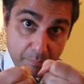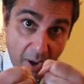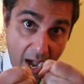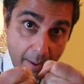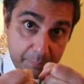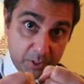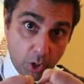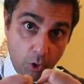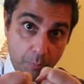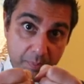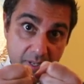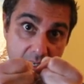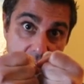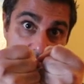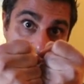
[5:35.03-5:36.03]
Popped
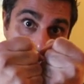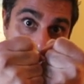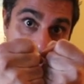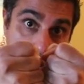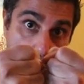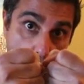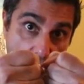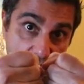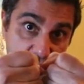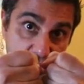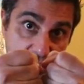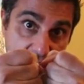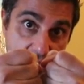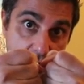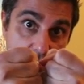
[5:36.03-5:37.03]
open, you
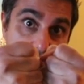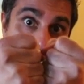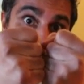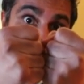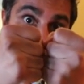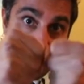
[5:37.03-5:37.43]
wash it out,